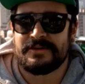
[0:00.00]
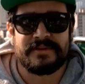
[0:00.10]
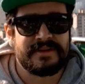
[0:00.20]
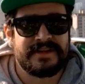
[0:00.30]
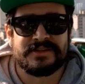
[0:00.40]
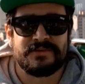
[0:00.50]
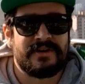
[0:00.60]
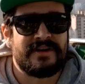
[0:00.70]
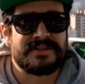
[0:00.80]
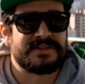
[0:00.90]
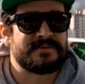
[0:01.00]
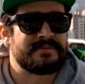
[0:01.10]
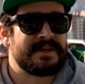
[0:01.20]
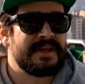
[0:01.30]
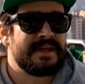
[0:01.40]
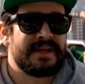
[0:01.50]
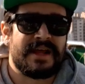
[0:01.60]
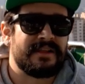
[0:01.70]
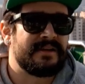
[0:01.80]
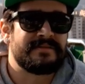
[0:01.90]
up. The kids were awesome, and
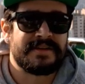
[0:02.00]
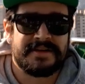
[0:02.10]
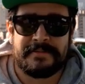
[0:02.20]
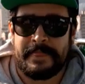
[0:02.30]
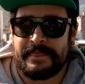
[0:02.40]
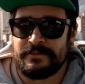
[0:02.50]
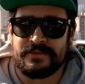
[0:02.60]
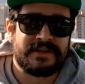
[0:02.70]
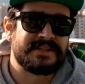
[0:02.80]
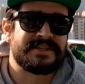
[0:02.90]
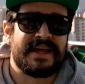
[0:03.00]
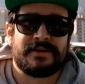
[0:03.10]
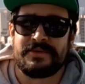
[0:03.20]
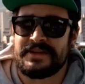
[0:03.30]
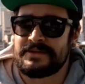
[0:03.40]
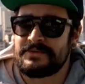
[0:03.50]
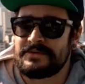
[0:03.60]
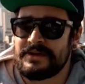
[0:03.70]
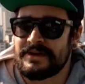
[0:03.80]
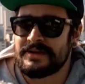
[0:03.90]
I loved it. Really sad when it
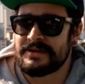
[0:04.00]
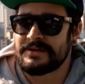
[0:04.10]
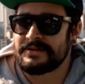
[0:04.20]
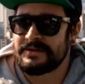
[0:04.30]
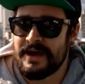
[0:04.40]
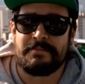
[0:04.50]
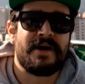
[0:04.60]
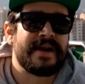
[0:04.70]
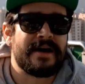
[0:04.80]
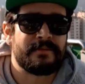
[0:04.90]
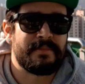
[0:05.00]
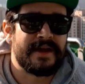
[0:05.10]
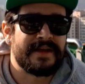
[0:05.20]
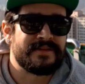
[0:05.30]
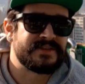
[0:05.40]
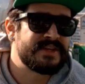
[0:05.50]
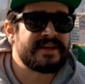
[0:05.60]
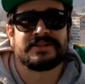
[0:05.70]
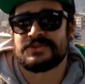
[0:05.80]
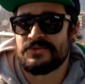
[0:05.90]
uh, got bought out by the
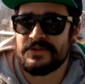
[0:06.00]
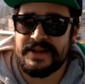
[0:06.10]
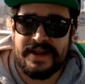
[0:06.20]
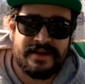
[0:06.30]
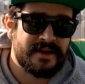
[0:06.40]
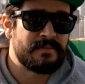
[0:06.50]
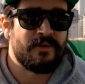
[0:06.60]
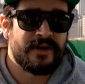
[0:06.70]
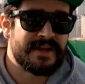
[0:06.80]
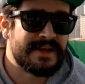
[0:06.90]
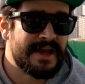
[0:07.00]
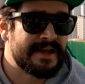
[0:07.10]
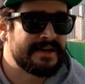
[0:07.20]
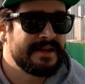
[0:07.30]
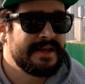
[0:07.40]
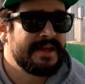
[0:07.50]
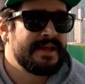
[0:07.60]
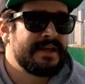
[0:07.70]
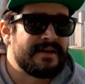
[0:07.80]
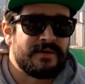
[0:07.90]
second school that I ended up working at.
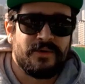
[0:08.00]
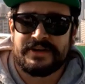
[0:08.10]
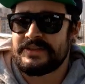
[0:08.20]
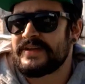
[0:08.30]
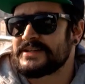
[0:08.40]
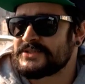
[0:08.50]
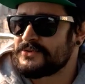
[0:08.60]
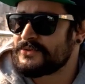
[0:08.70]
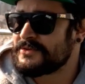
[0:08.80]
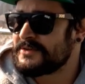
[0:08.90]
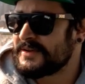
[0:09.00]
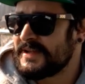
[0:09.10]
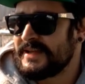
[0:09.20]
I worked at that school